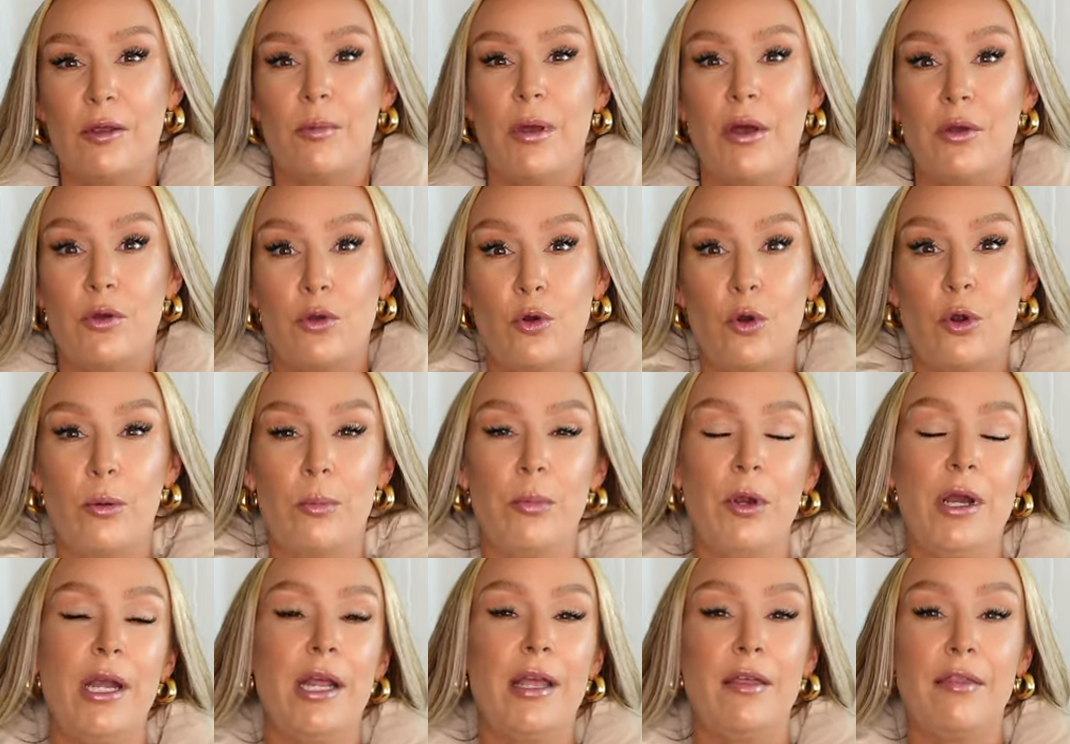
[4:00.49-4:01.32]
about
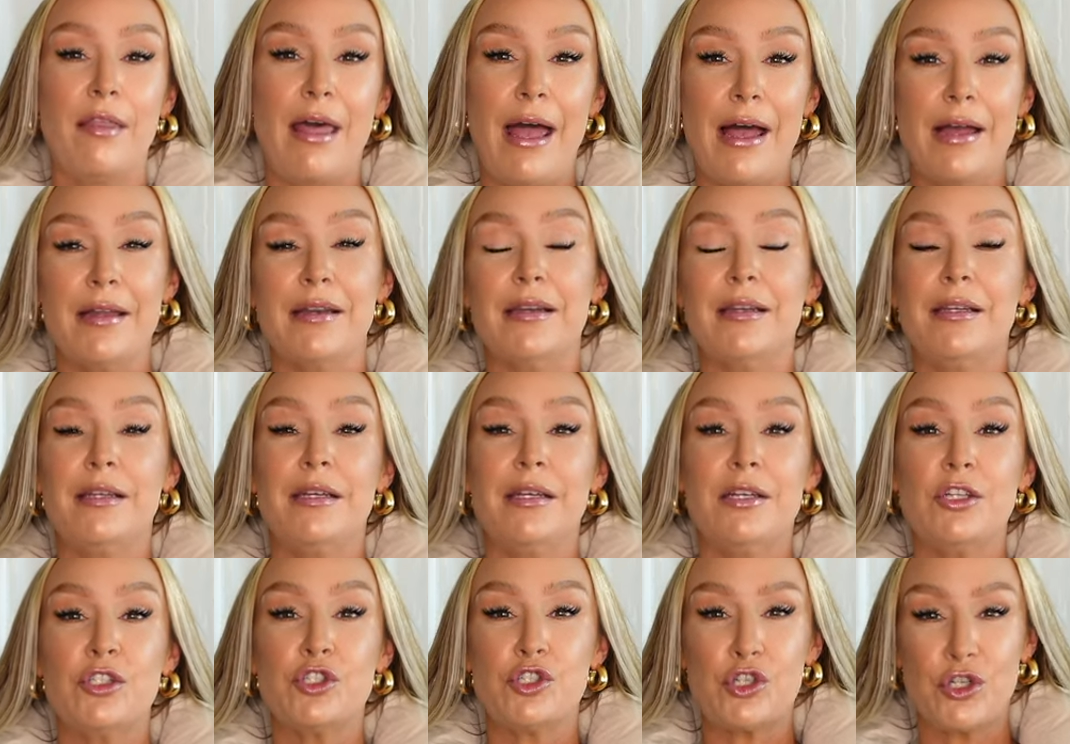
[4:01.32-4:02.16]
incorporating that
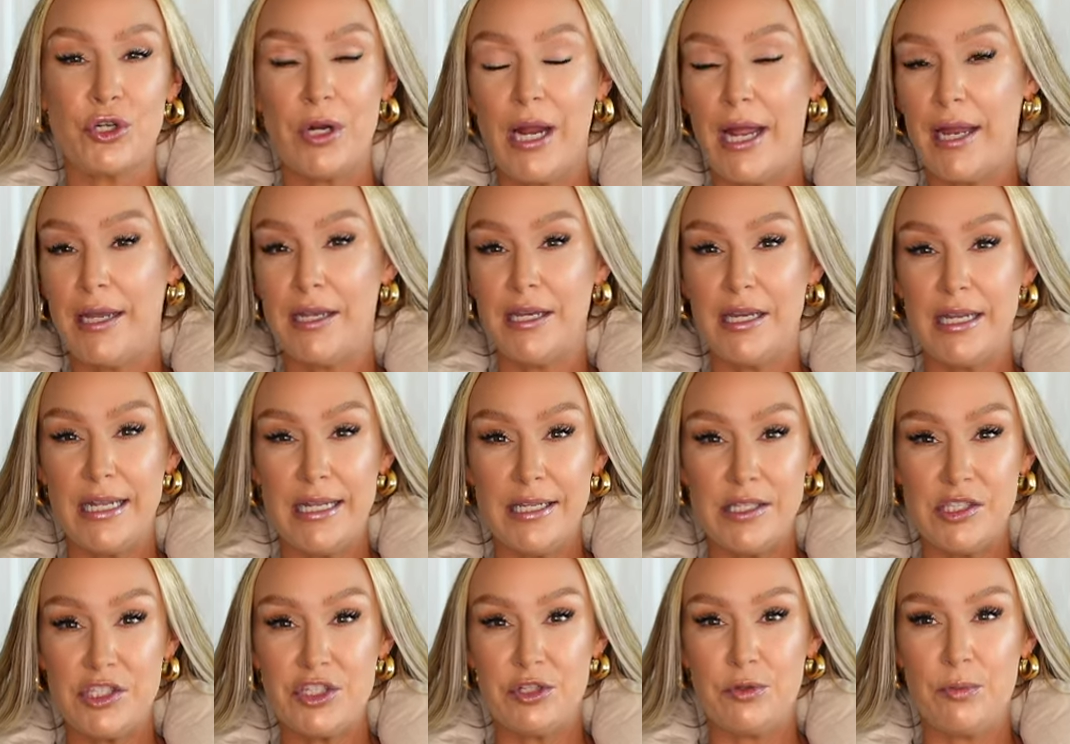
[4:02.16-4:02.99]
trend
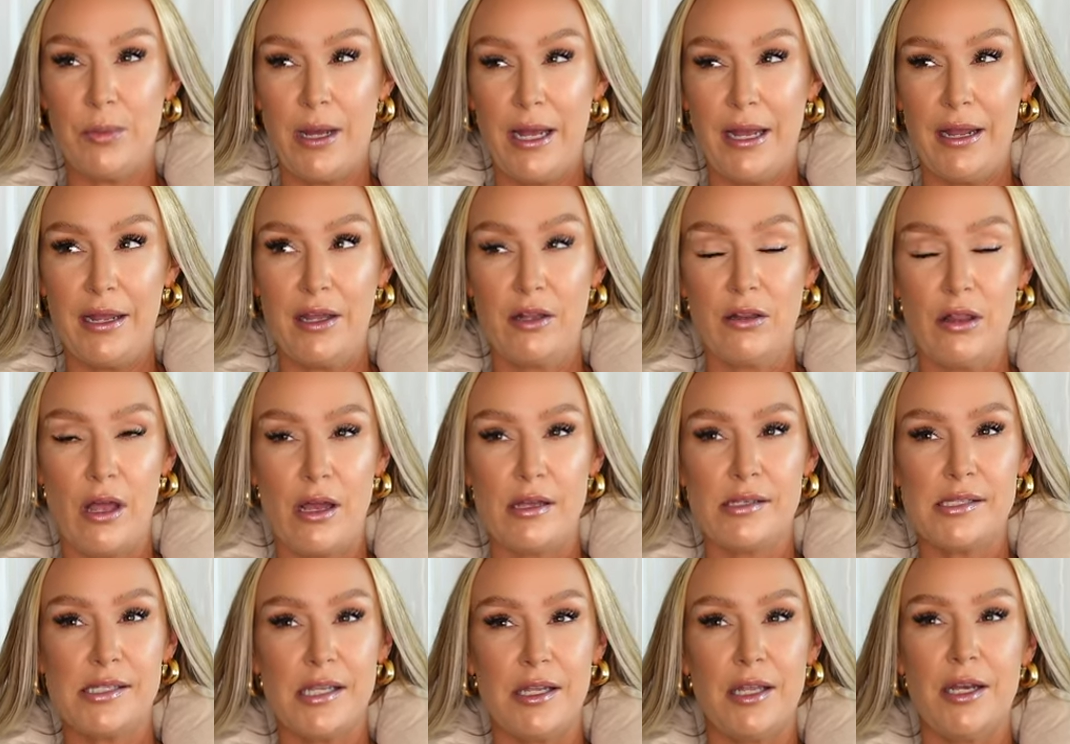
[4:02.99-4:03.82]
into my
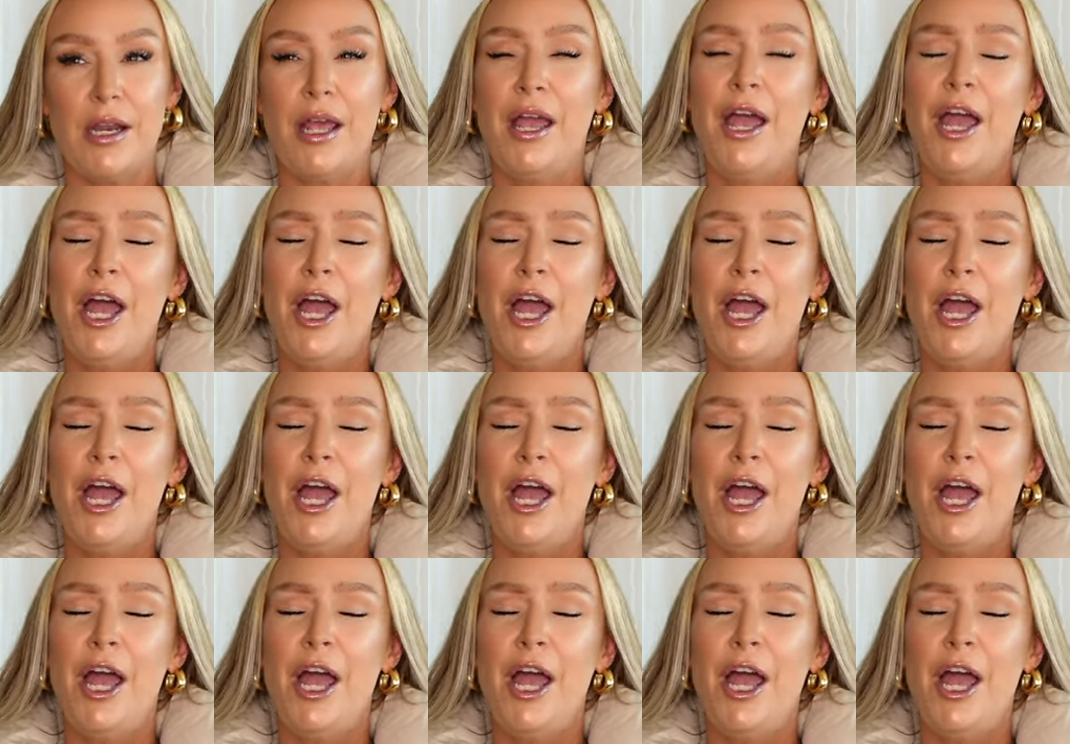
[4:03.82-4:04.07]
closet.